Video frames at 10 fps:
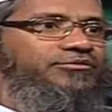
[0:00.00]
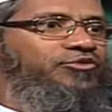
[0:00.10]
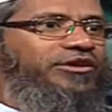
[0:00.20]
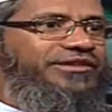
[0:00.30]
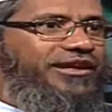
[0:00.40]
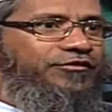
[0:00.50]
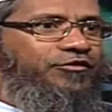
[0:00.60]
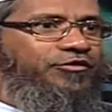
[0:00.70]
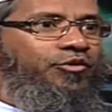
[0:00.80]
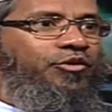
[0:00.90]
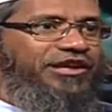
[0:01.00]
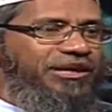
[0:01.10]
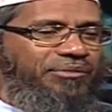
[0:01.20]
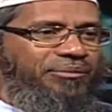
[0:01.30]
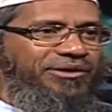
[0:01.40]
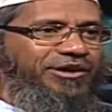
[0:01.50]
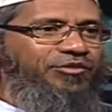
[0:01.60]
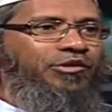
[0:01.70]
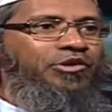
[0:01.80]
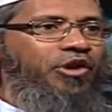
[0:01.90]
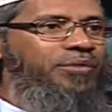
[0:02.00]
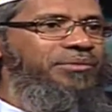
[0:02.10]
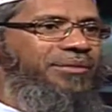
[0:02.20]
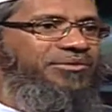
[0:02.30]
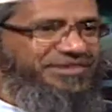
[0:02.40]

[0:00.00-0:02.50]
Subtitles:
Not that if you don't keep a beard, you will not be a